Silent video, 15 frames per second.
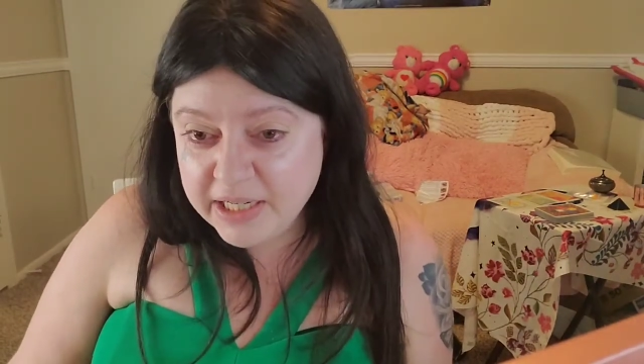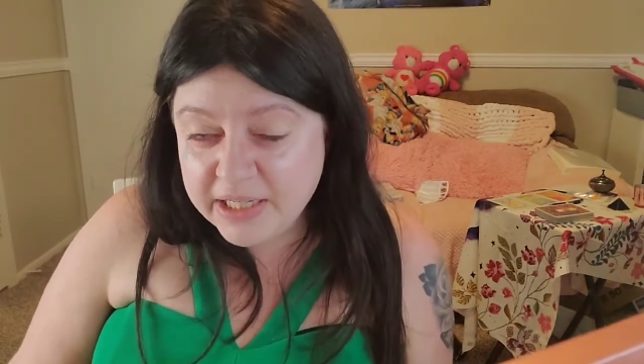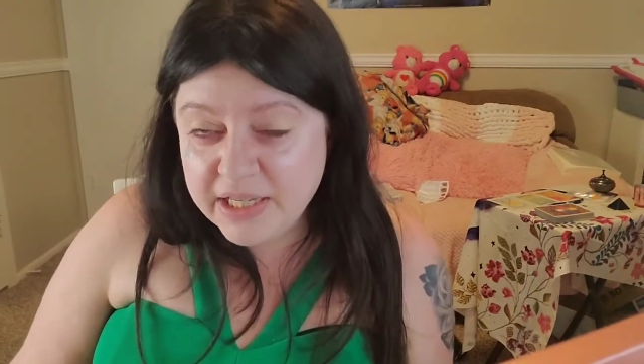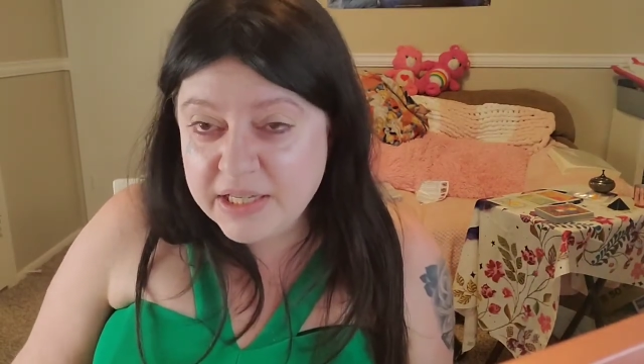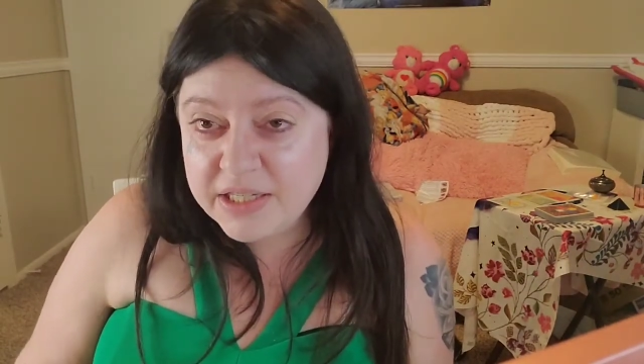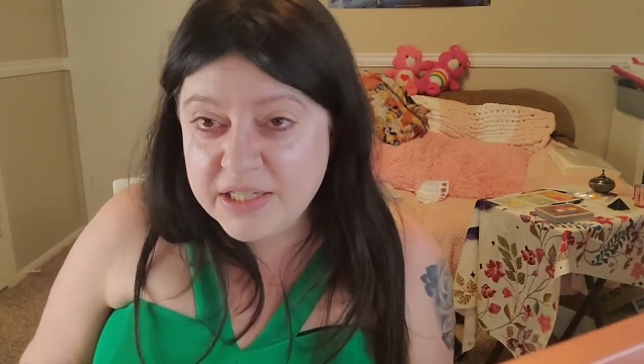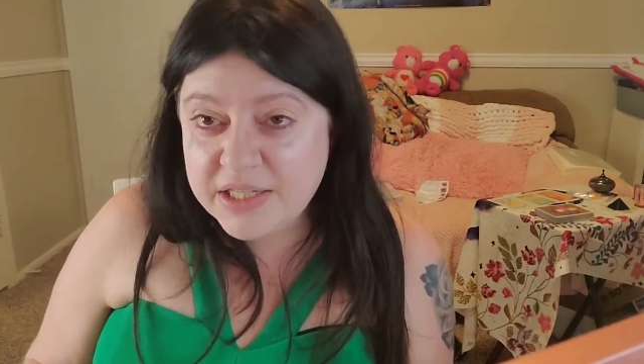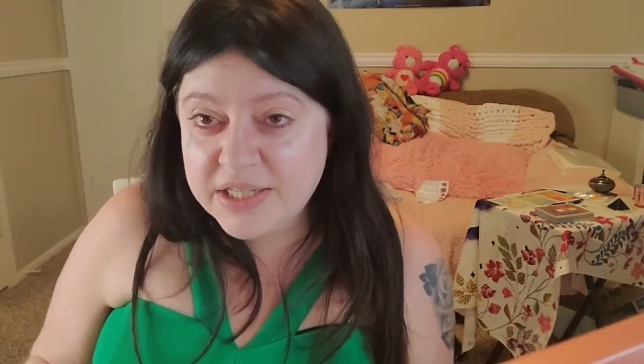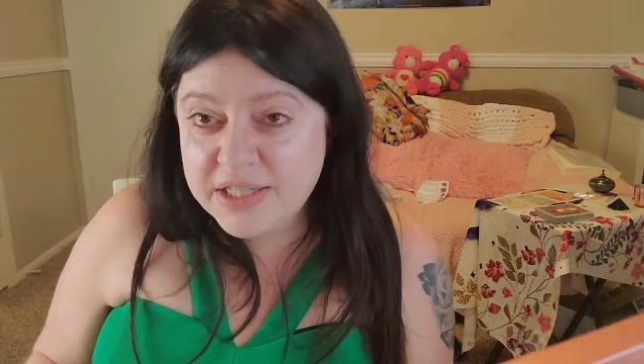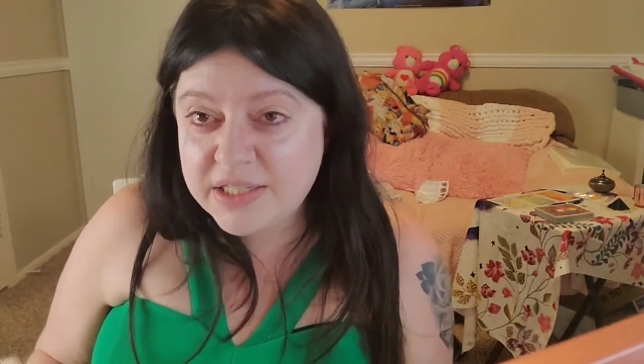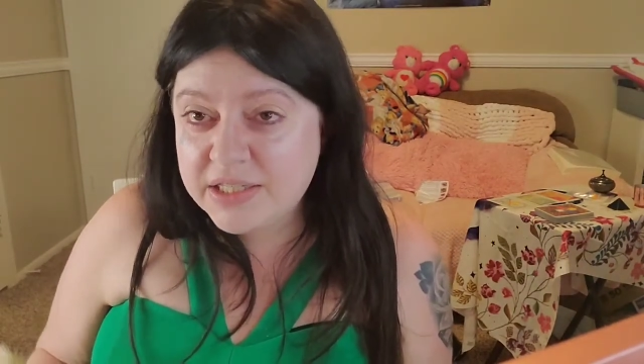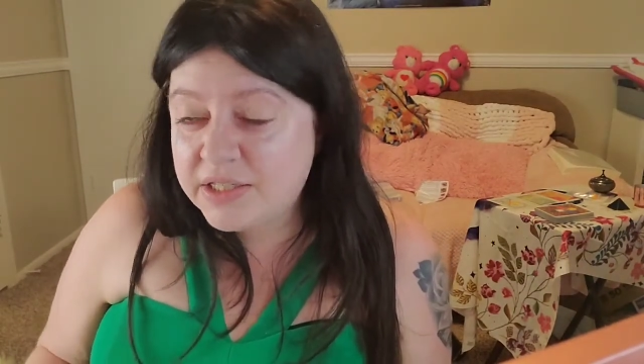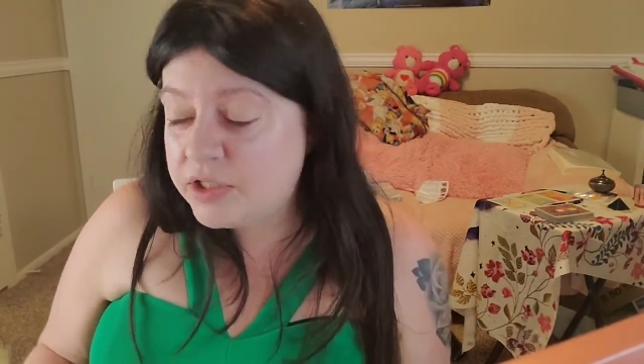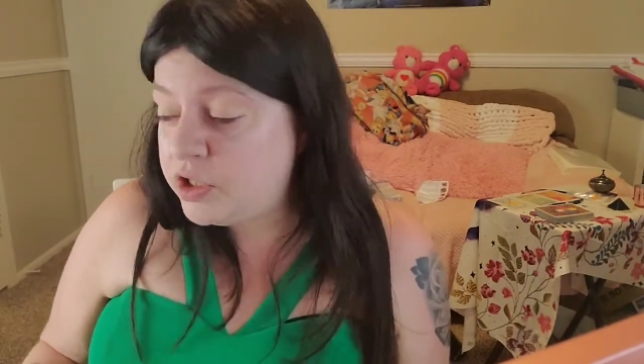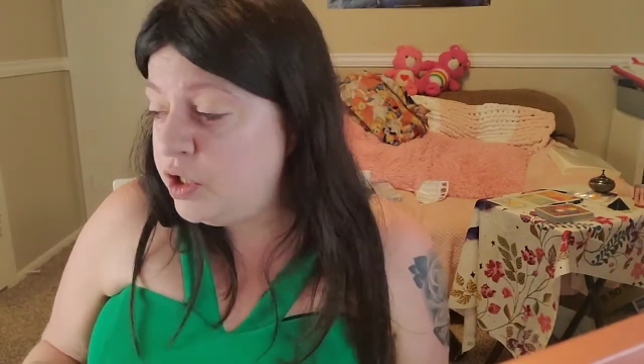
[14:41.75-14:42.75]
it's
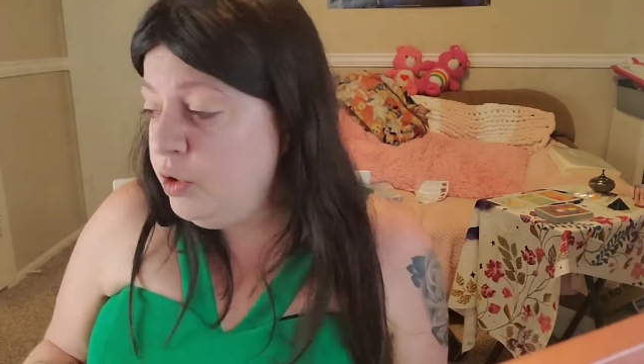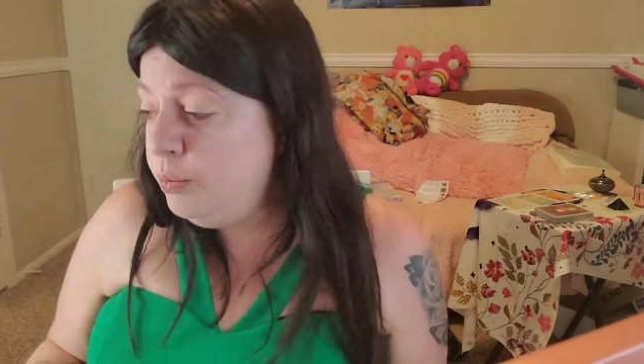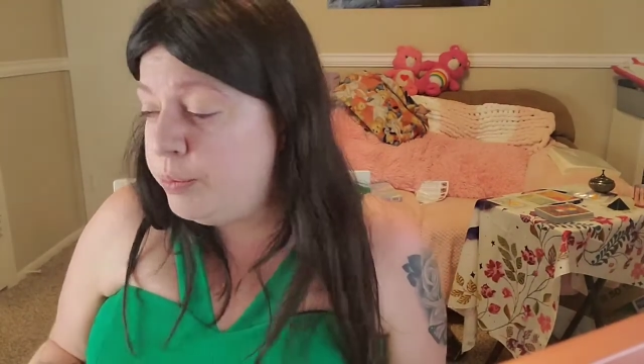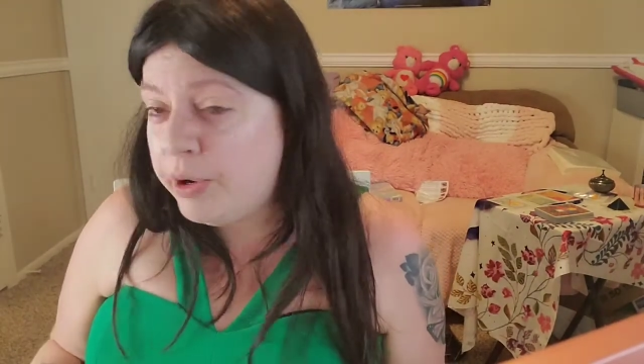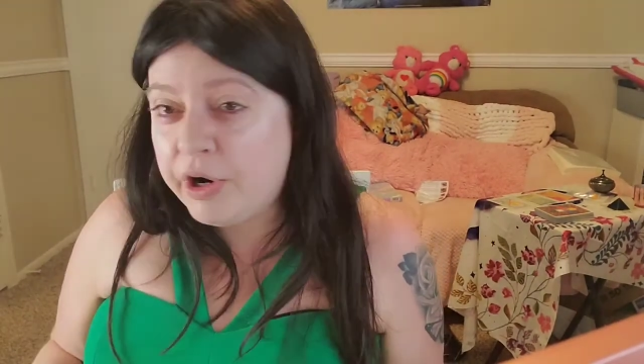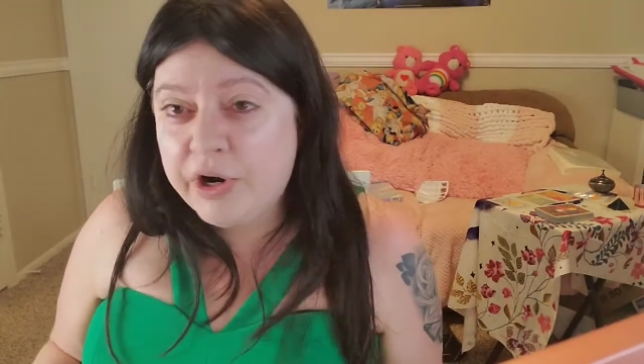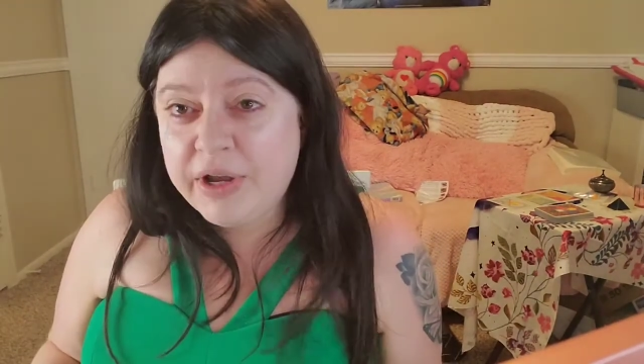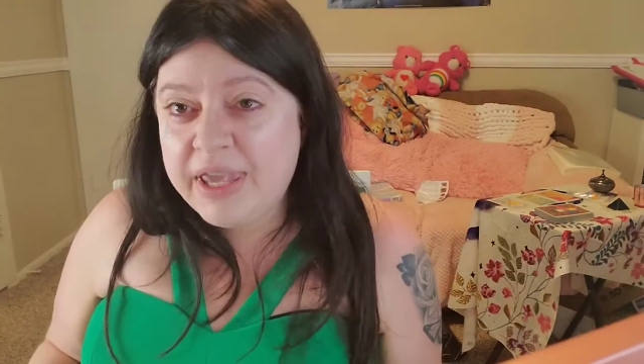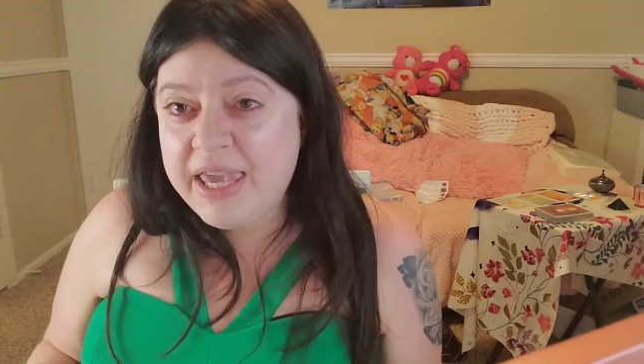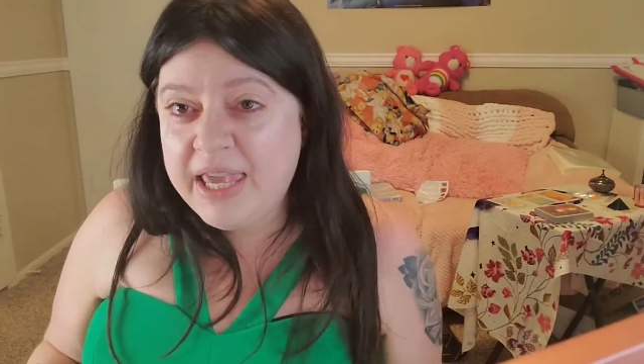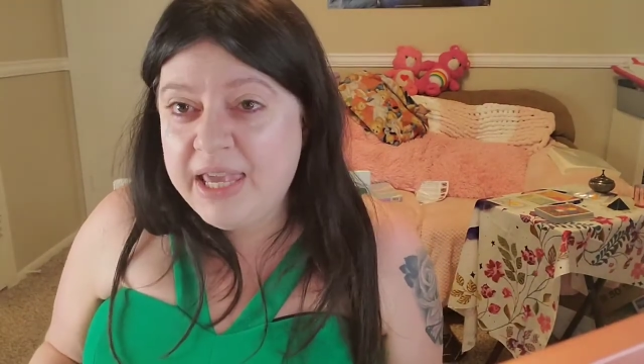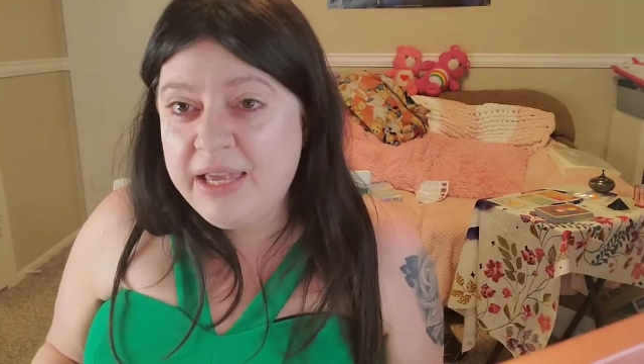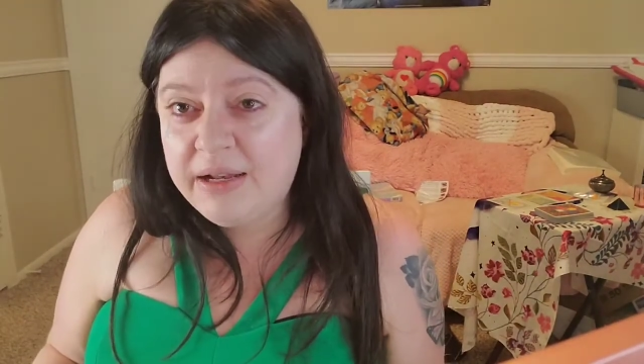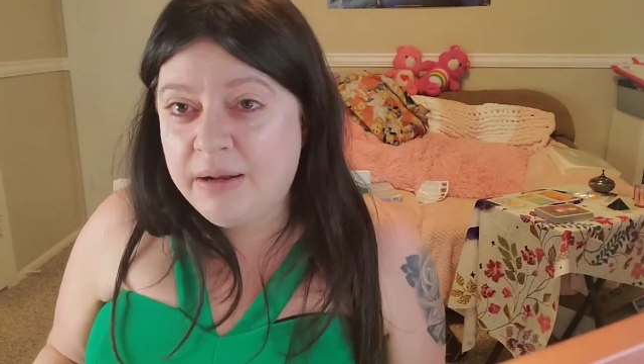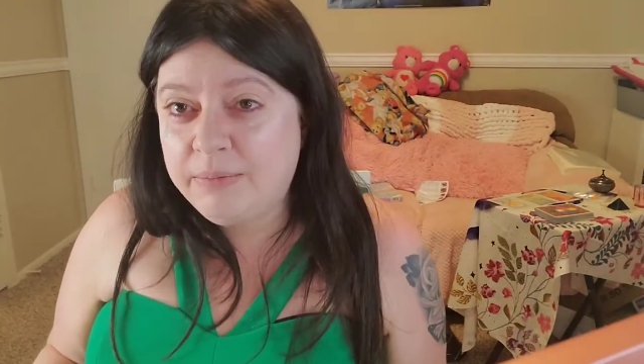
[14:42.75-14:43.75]
too
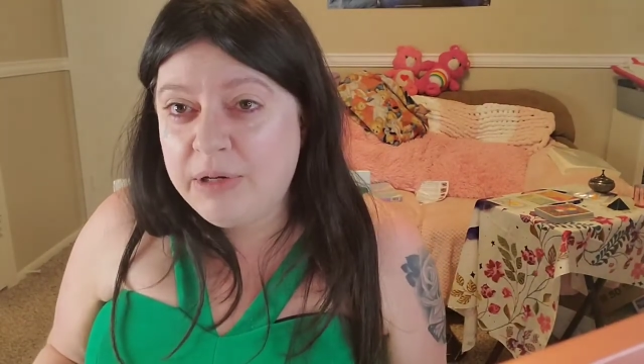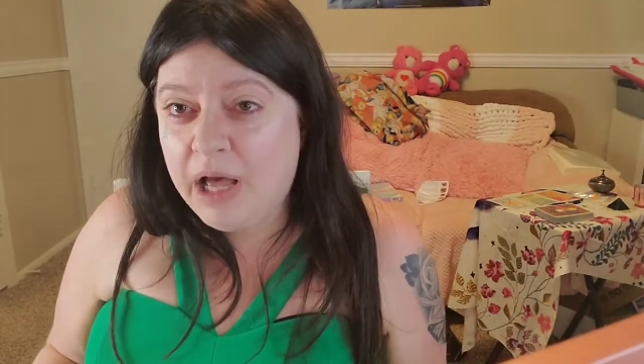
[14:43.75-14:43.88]
perky and I'm